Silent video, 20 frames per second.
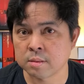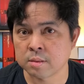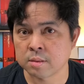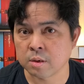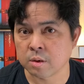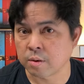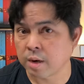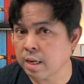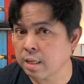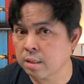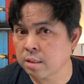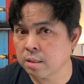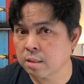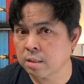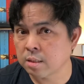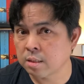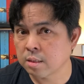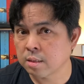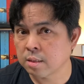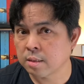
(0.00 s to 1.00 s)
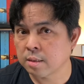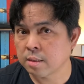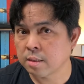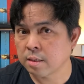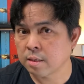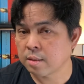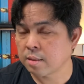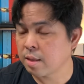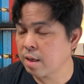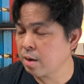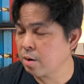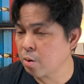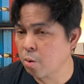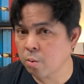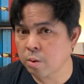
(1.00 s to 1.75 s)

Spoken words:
All right? They don't